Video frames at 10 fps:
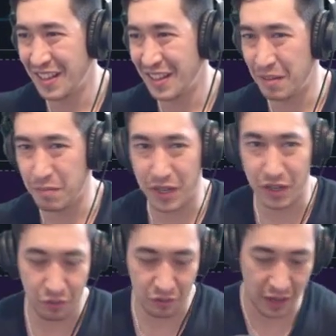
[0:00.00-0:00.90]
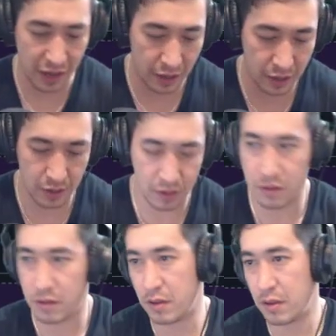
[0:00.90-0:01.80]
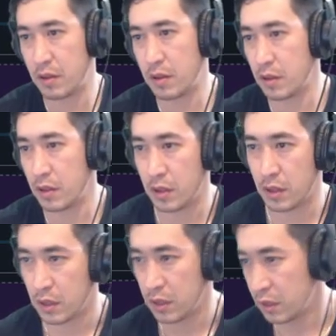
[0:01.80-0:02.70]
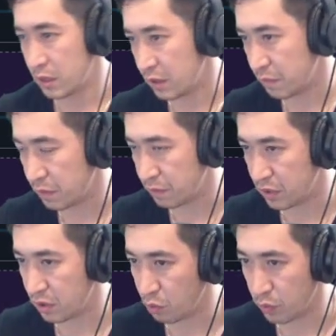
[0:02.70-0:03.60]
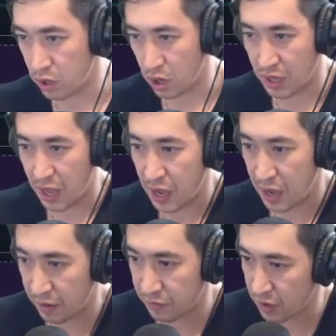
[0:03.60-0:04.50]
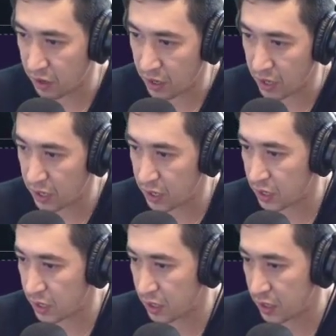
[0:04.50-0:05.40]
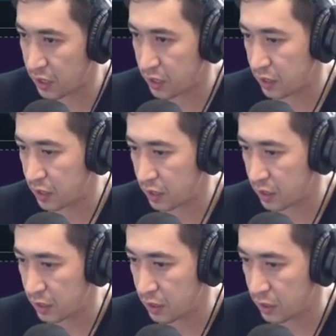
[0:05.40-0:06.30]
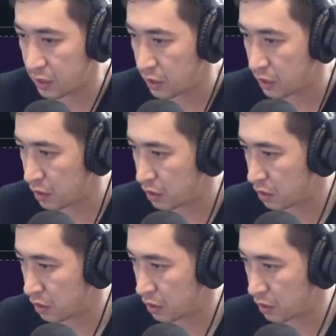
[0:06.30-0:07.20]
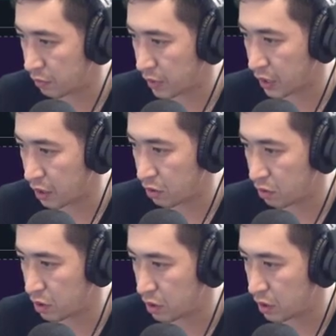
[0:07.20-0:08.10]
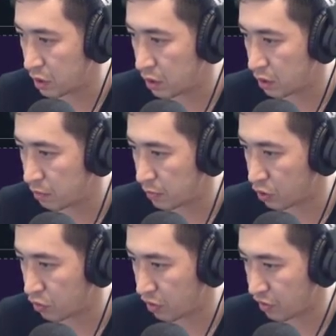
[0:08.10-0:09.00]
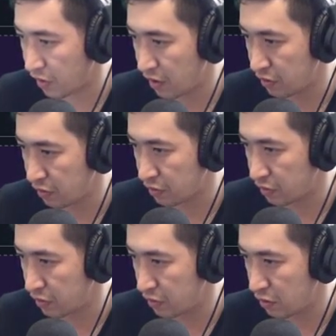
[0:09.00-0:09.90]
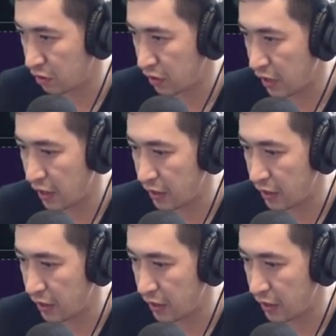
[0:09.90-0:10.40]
Let me do that. Let people know we are live. All right. If you want to go there, here we go. Make sure the sound is good and all that.